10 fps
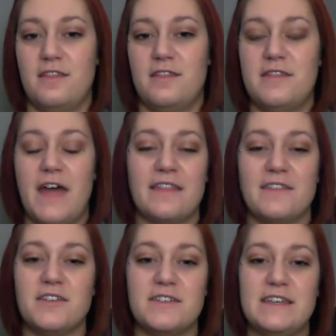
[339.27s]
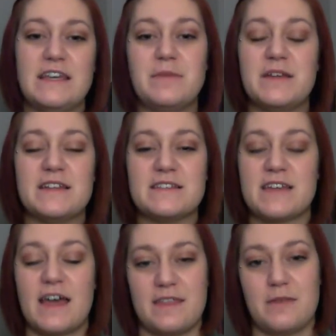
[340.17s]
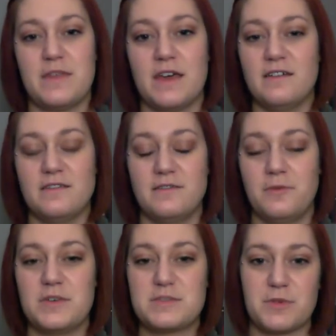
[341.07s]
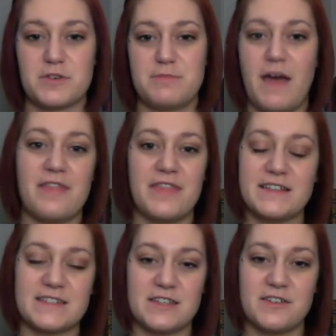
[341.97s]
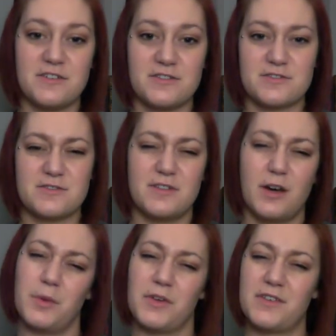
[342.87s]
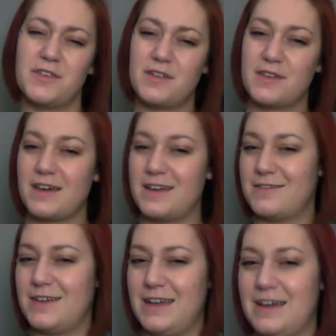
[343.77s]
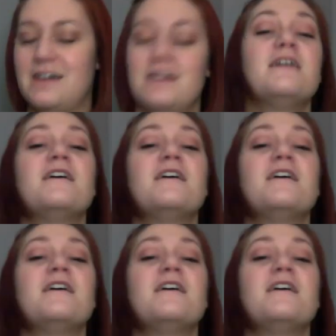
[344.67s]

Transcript: That little demon inside them that whispers bad things in their ears, almost kind of idea.